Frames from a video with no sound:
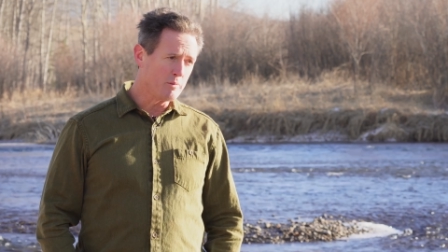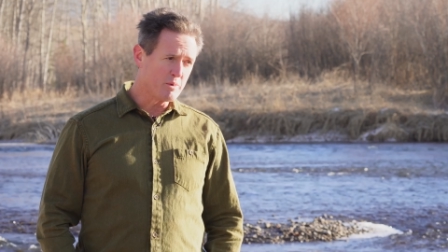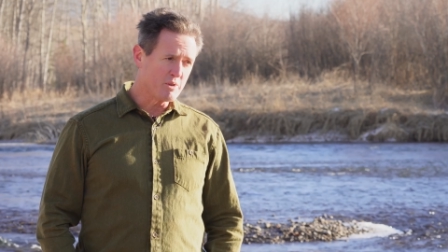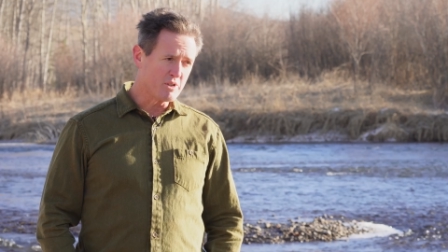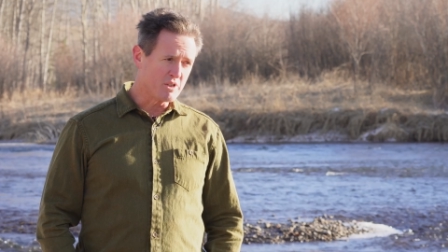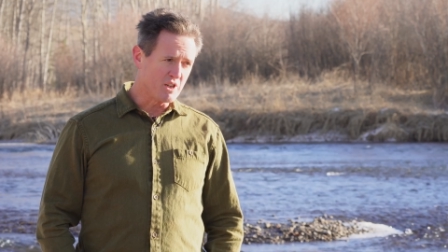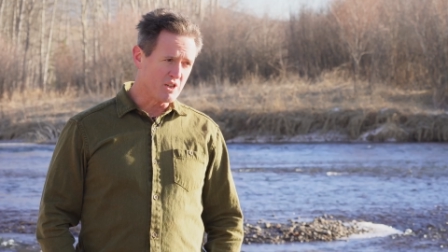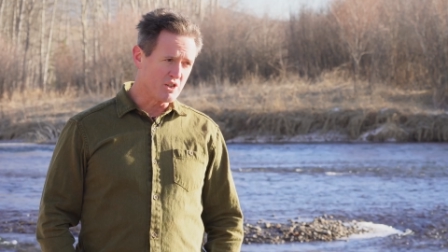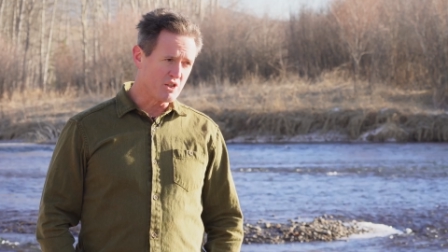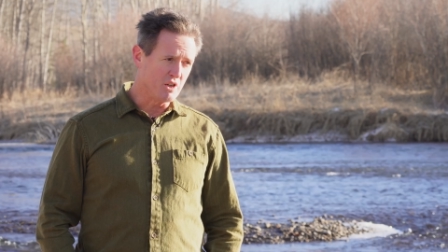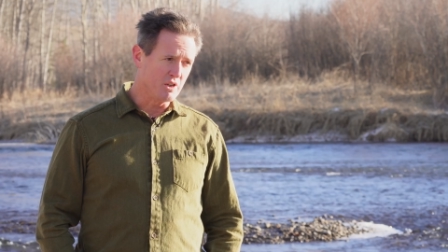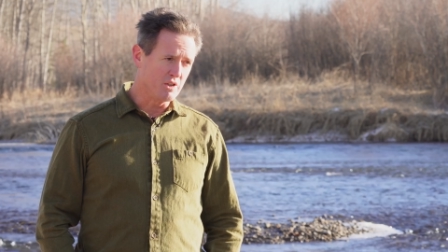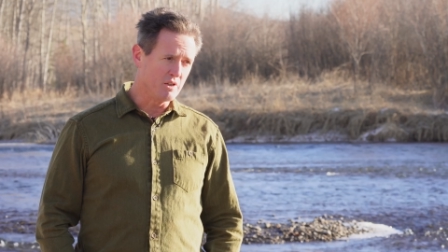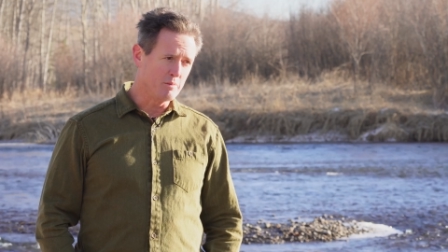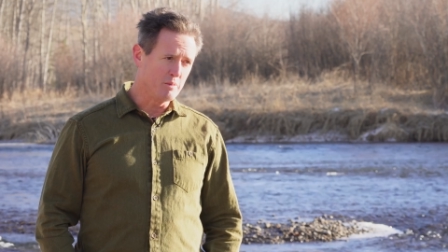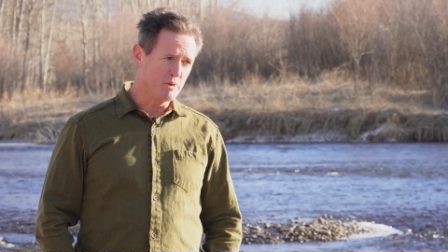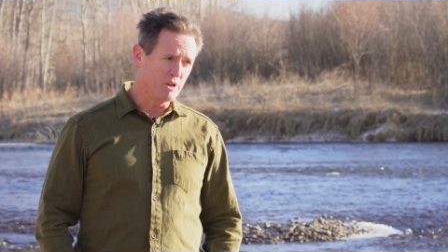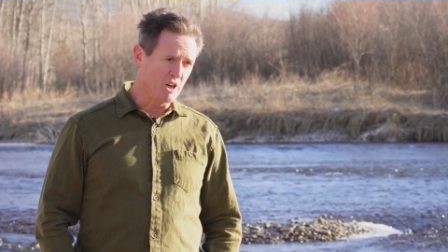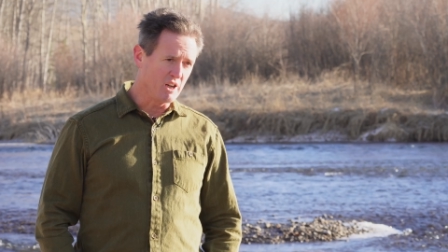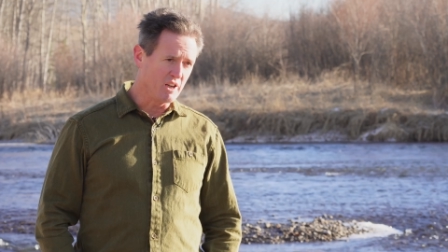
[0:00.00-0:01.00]
positioned to
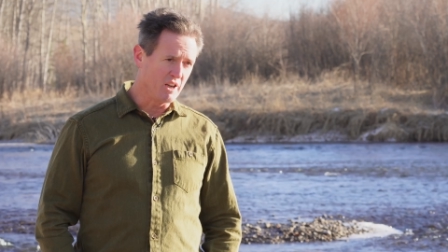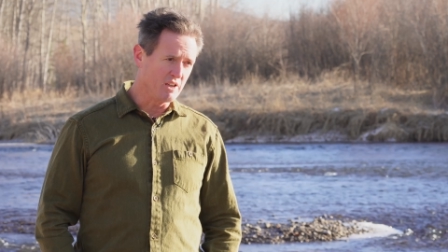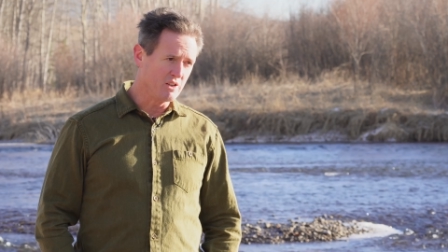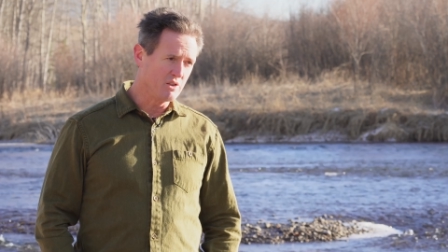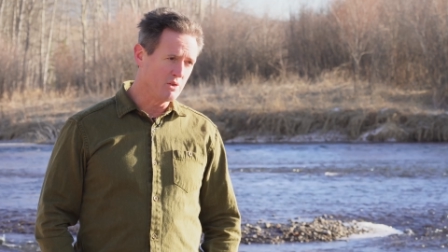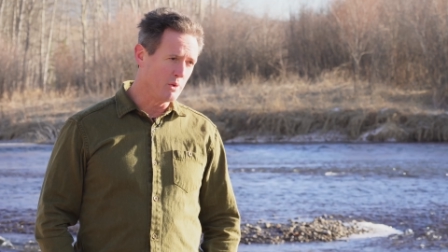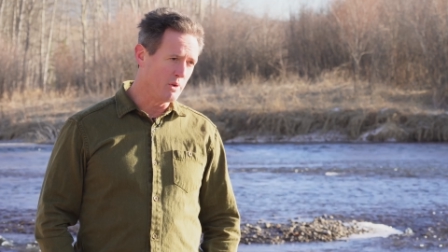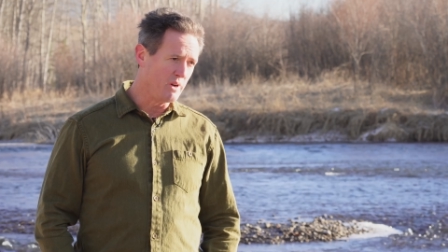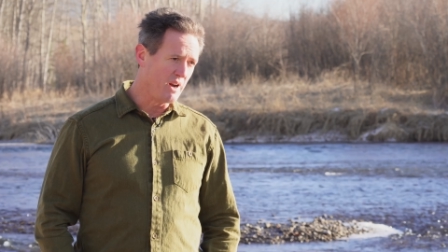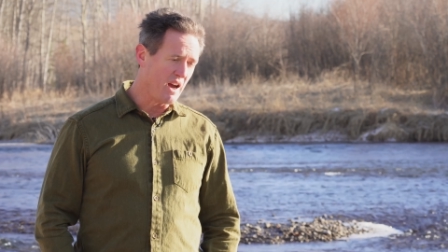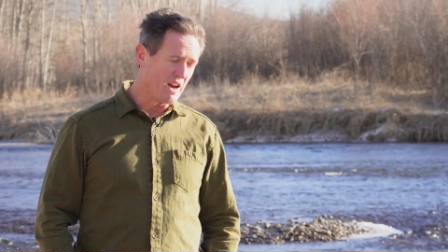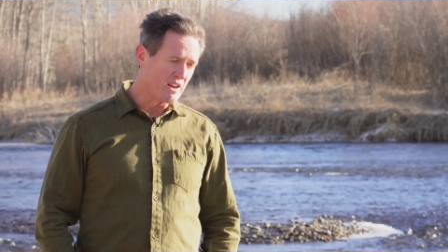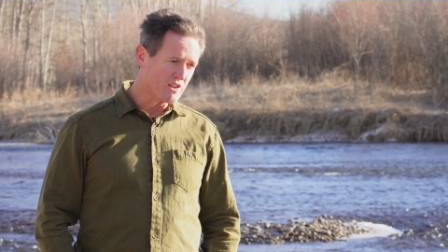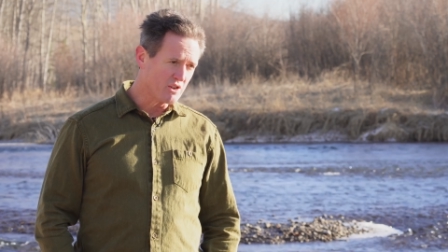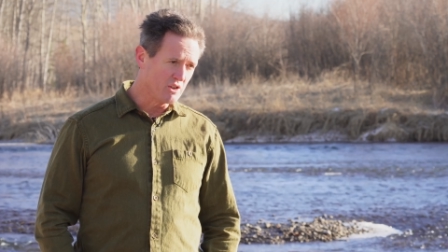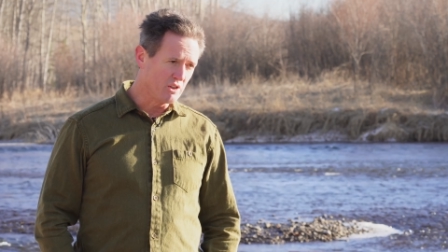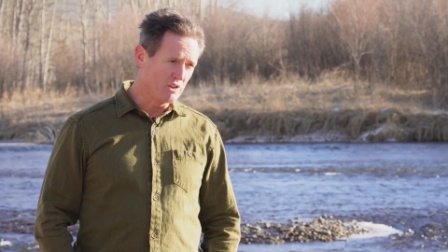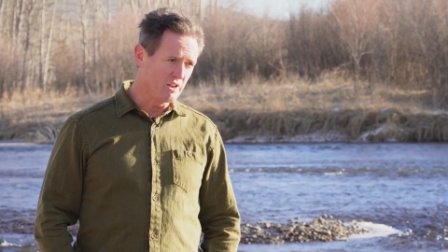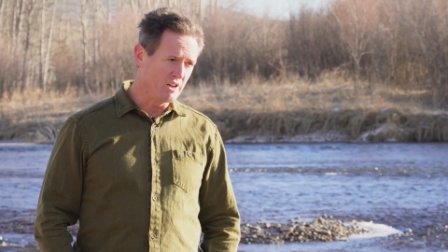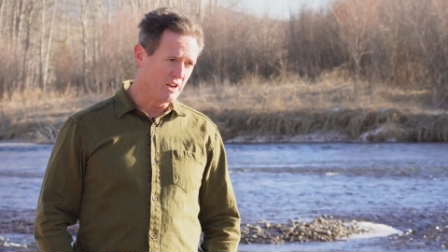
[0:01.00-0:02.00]
plug into a
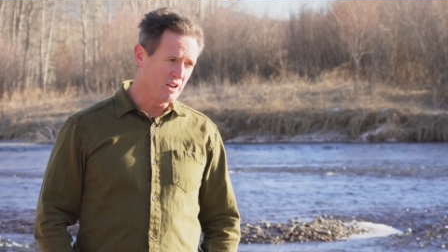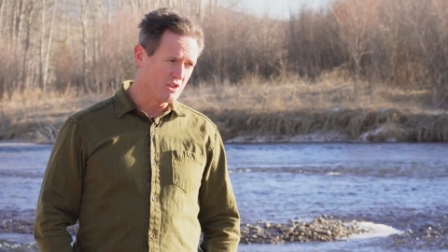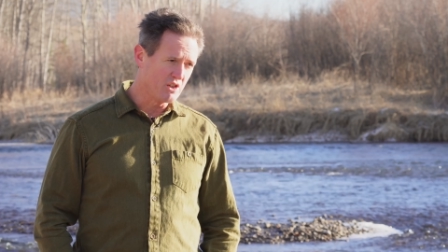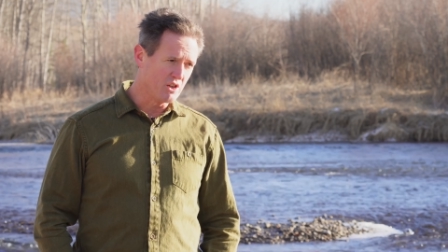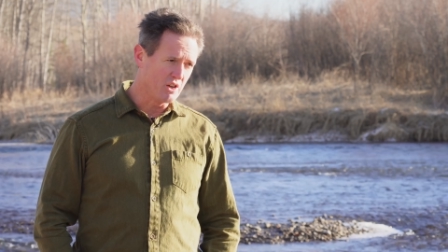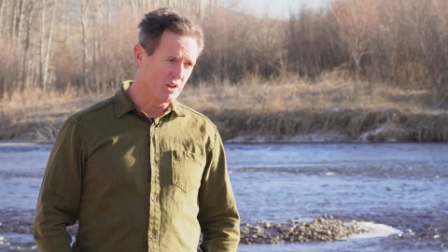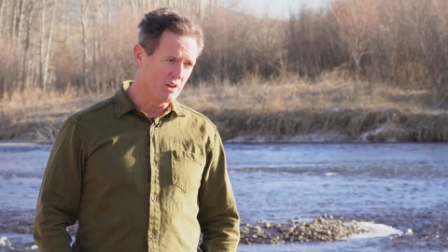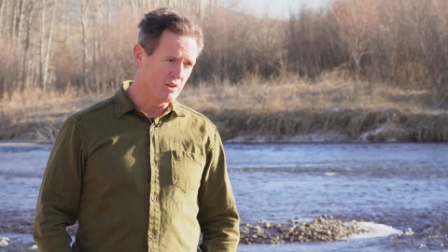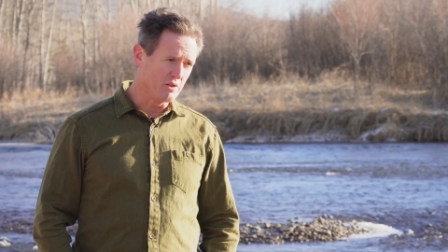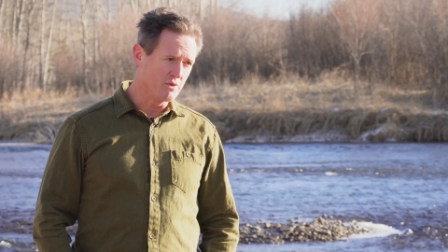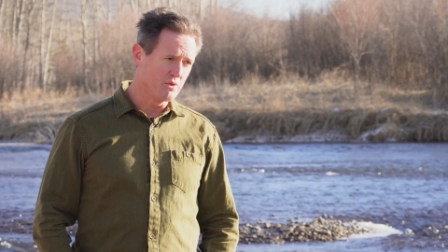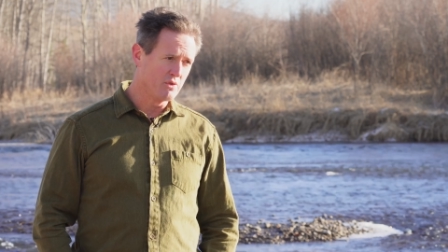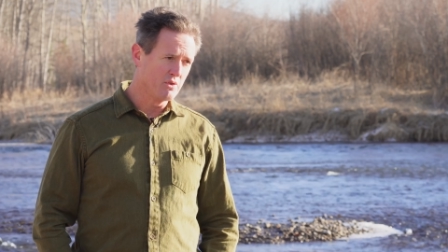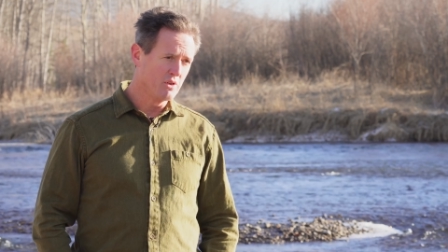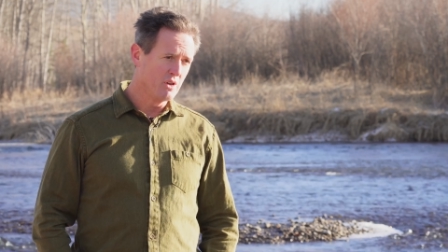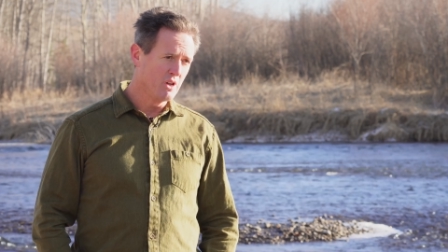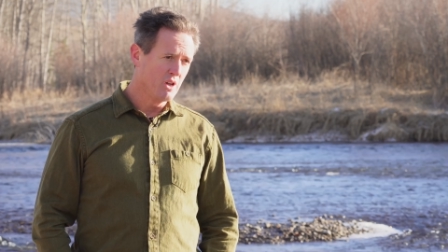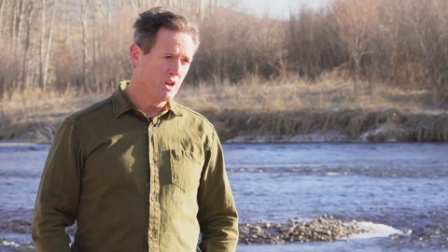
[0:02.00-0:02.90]
national initiative